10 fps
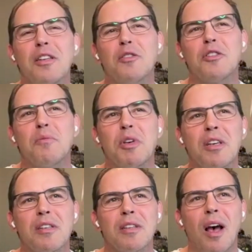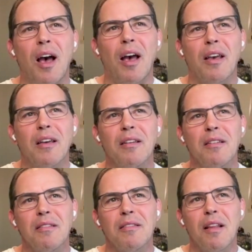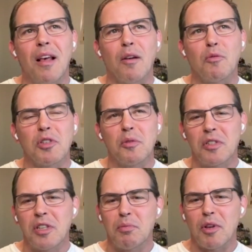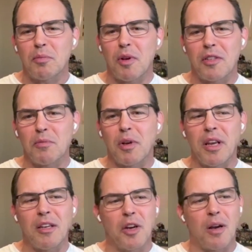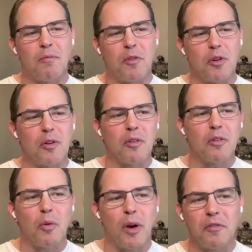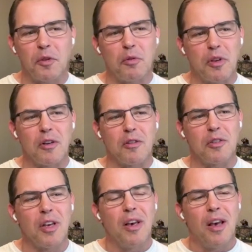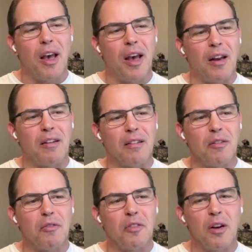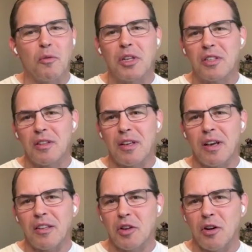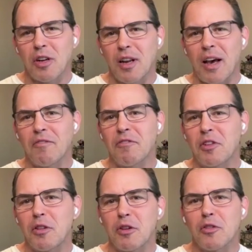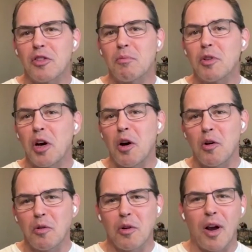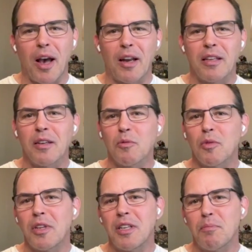interesting because I was doing C++ in my day job for quite a few years. And then recently I started to have to learn some Go, or I had to get really